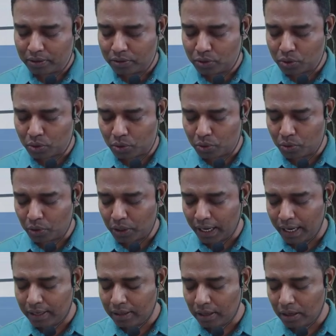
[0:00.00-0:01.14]
So
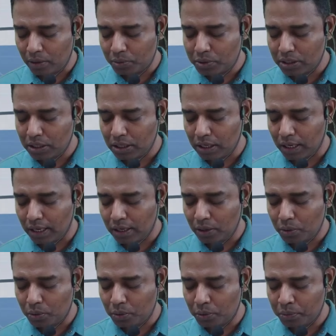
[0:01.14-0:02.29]
8,000
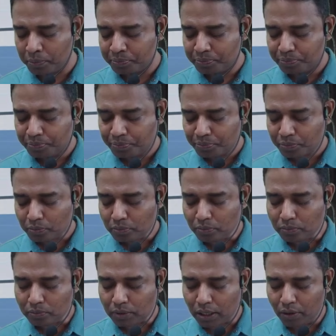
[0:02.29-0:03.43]
into
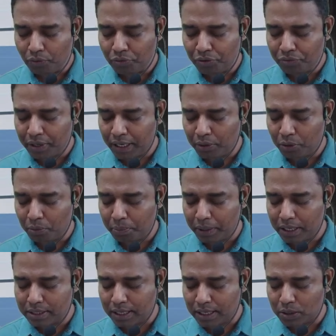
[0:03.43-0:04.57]
15
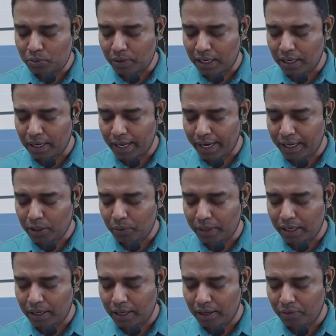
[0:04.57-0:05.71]
rupees, that is
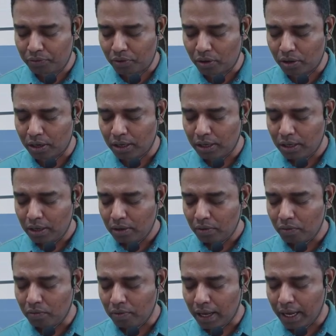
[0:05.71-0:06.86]
1,20,000 for
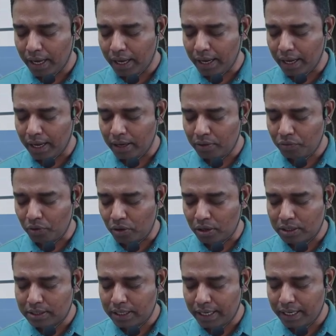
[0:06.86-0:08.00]
Y, and for
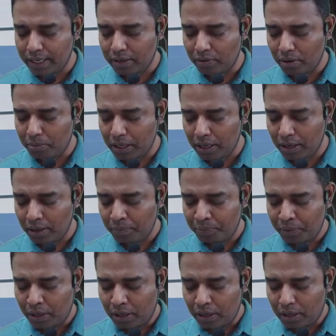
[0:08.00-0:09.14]
Z it will be
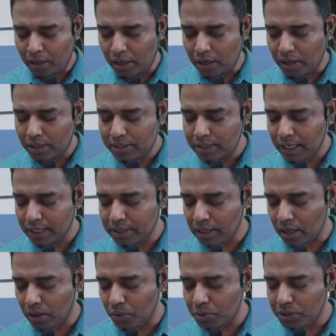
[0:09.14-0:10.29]

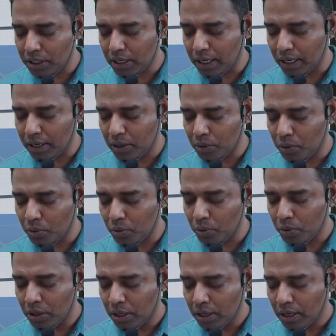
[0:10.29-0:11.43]
6,000 into
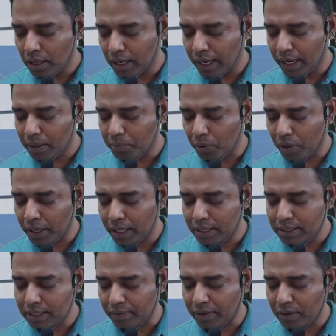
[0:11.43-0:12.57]

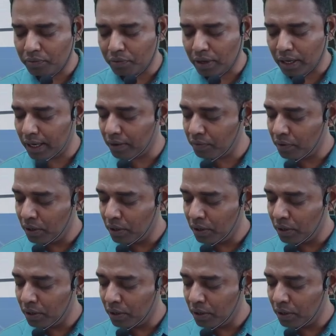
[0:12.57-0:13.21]
8.75.